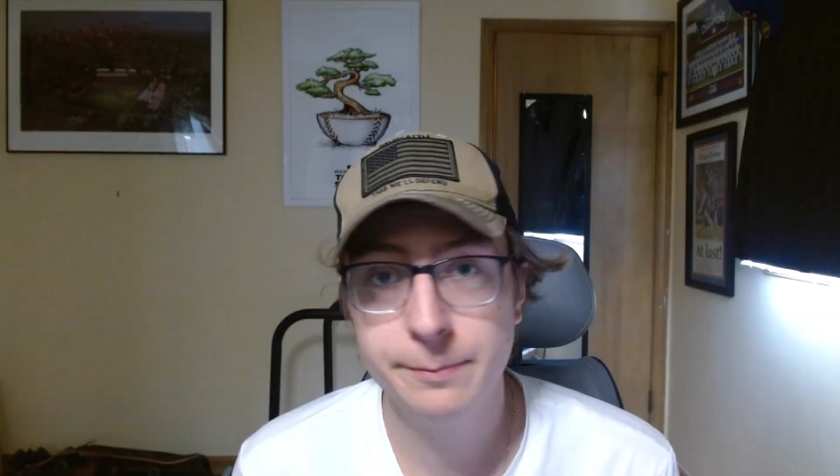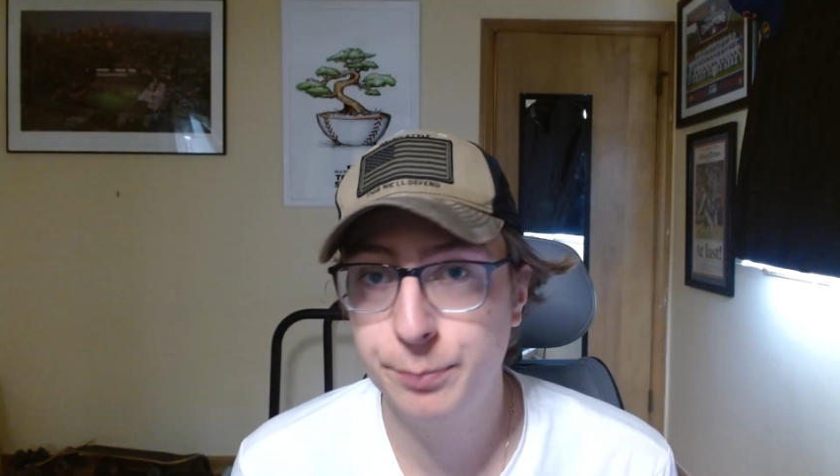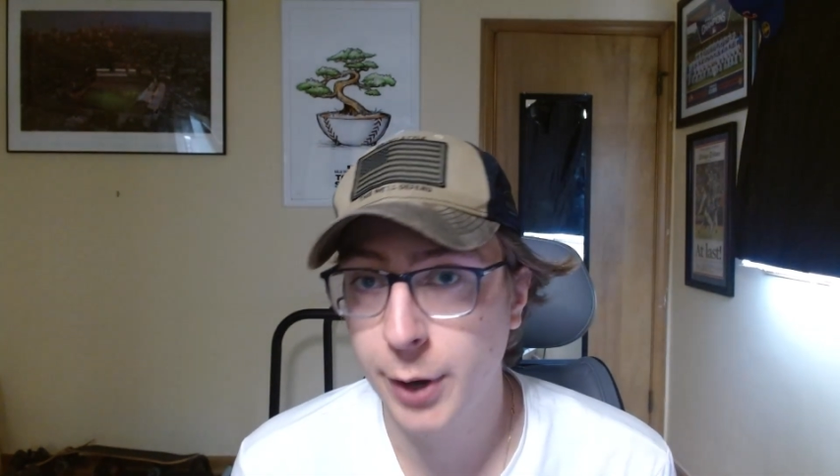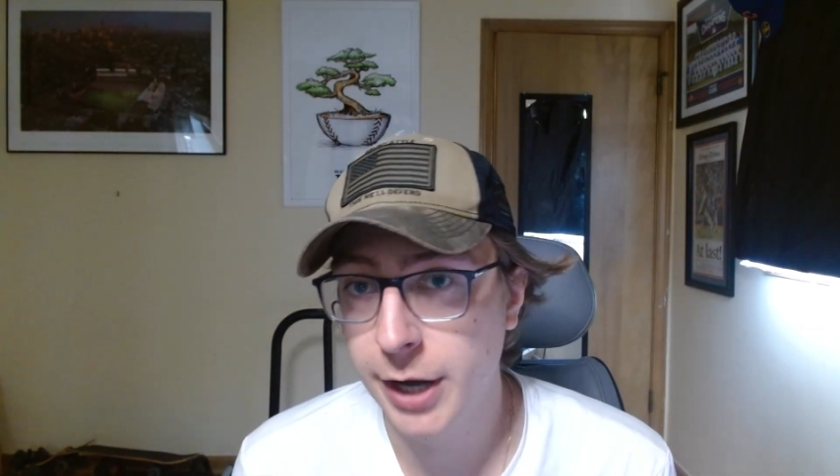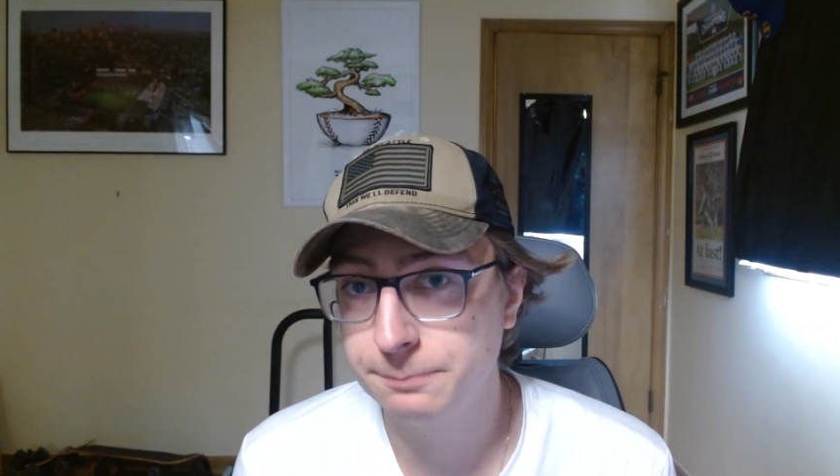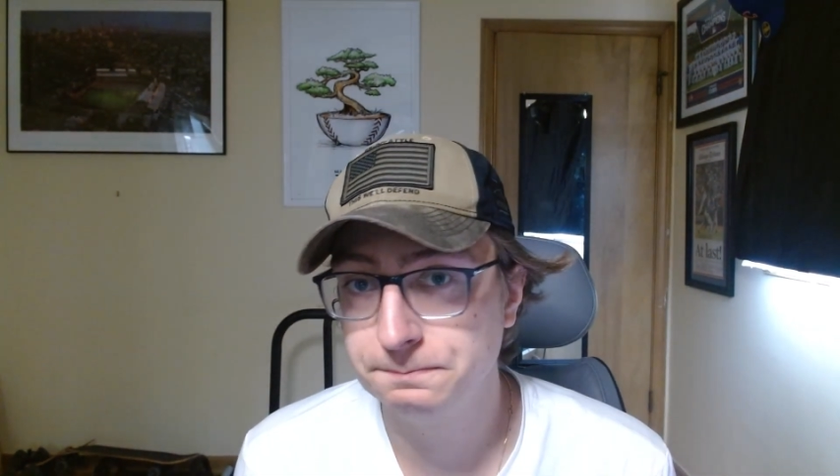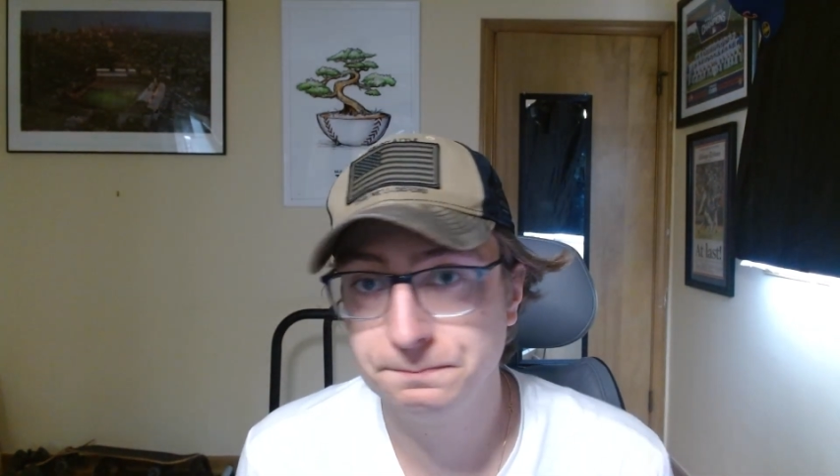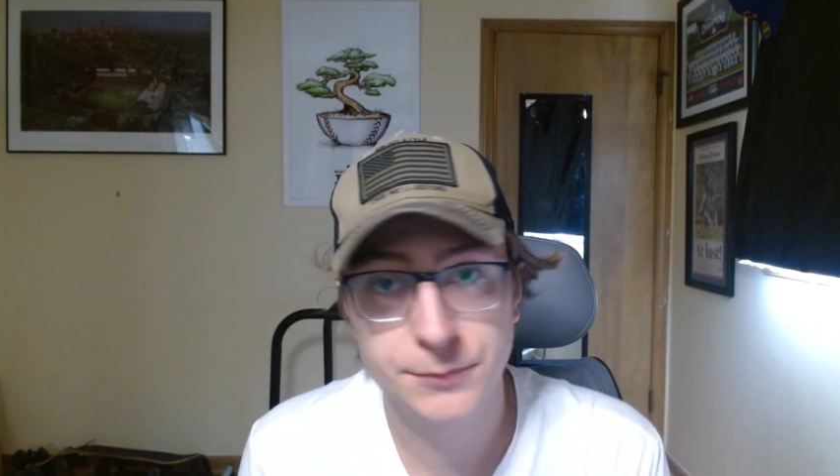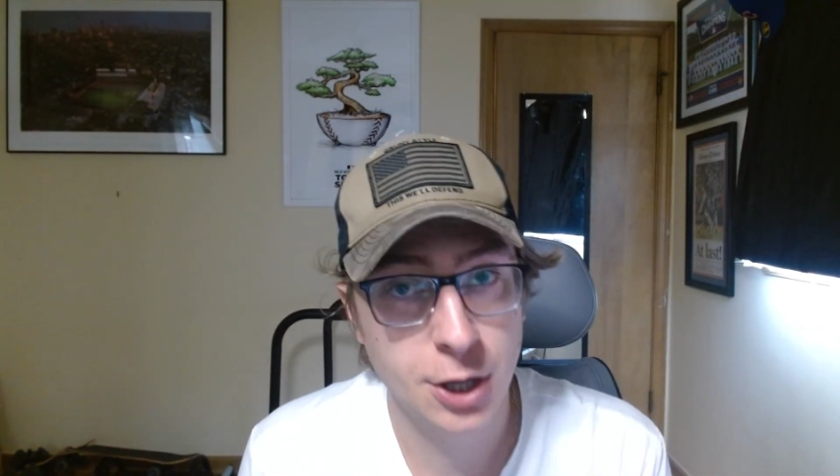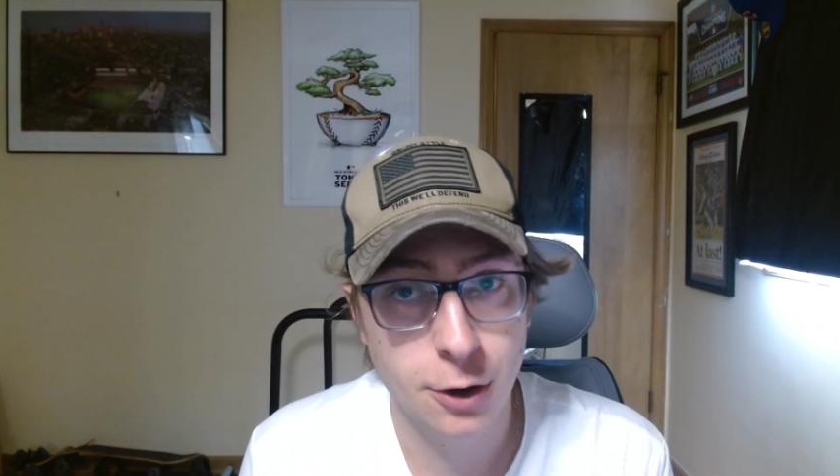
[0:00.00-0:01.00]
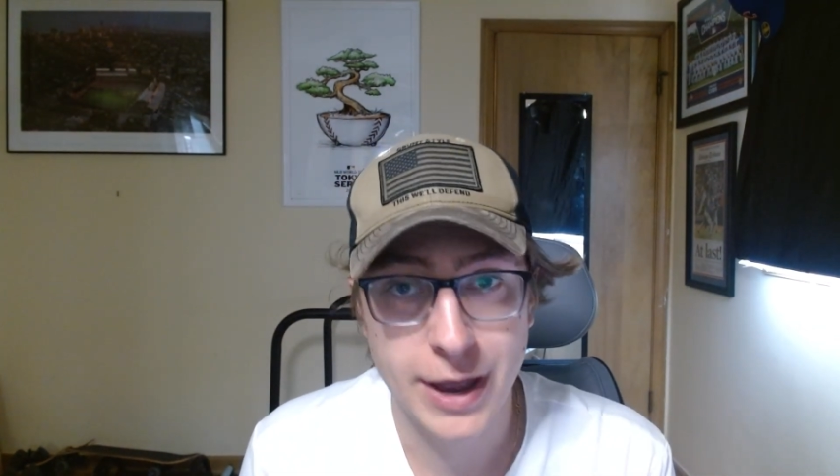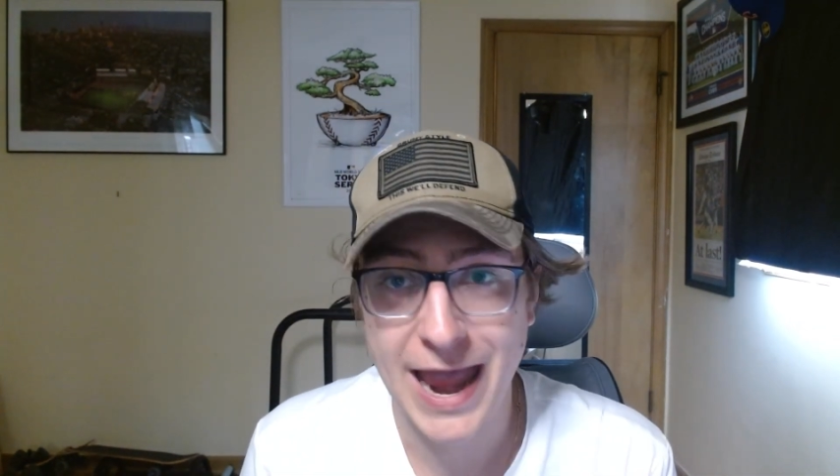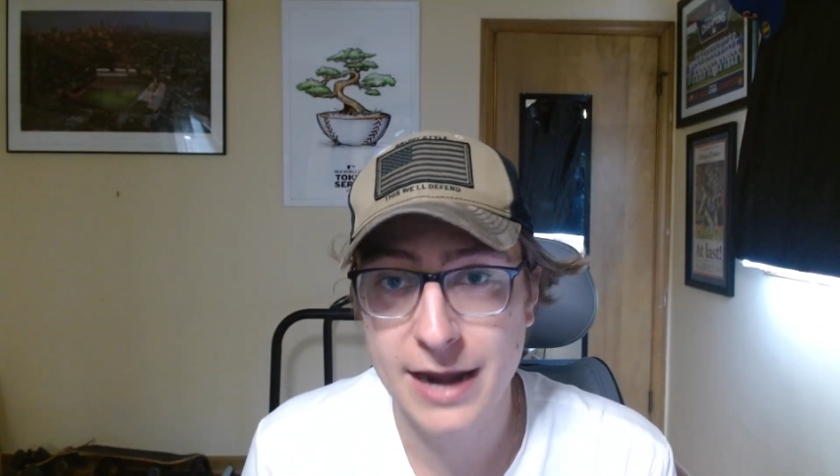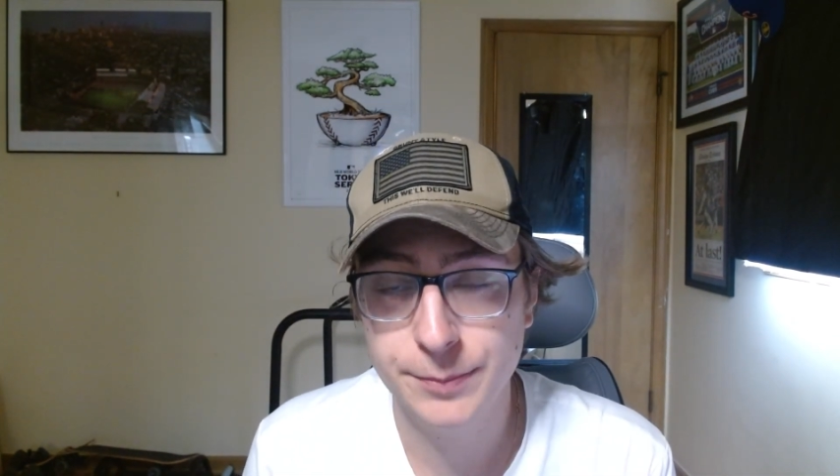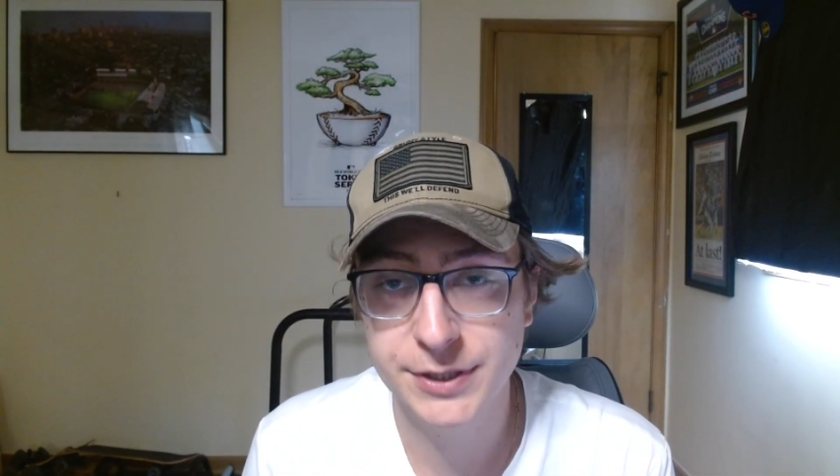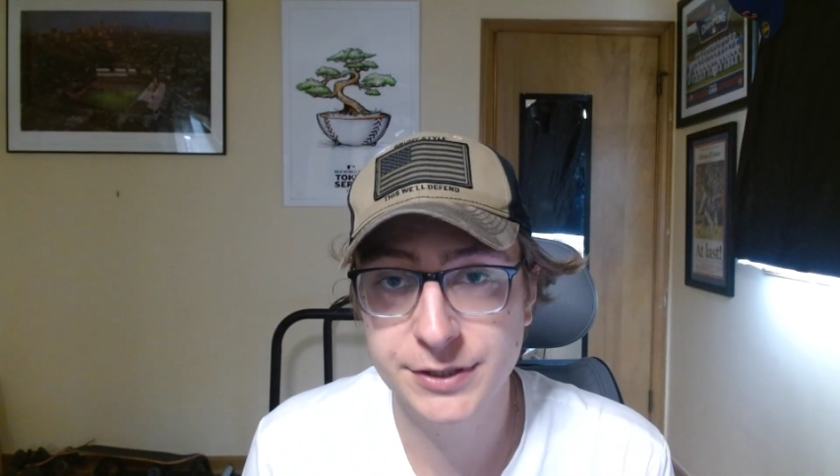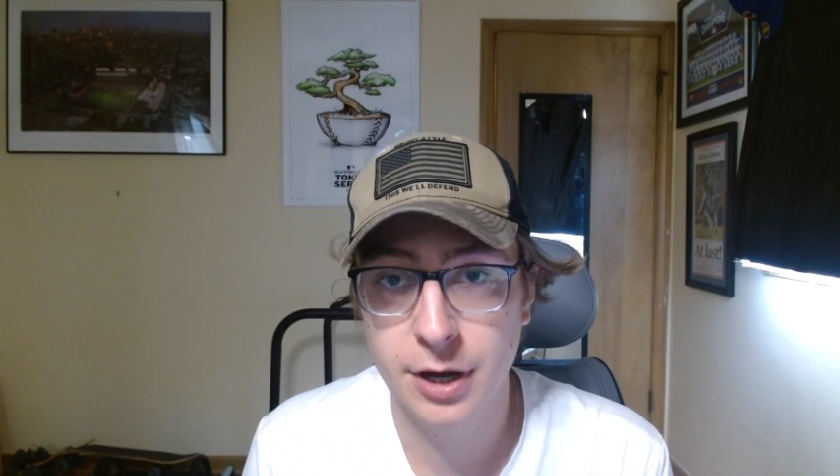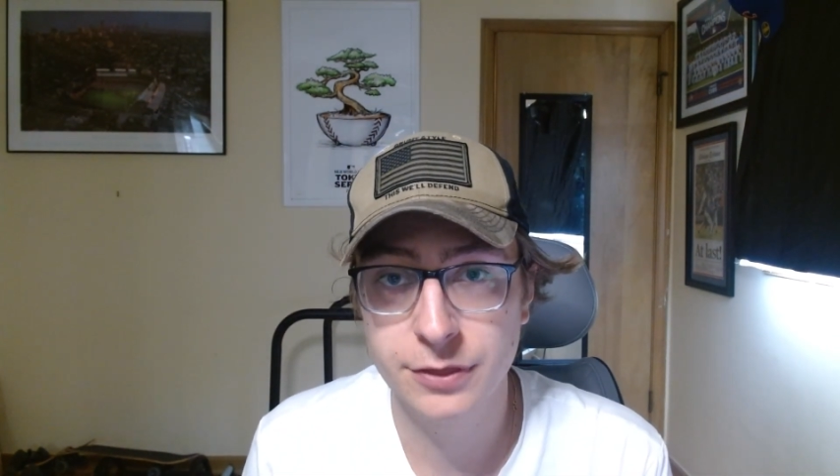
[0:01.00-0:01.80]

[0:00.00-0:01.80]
but it had to be done.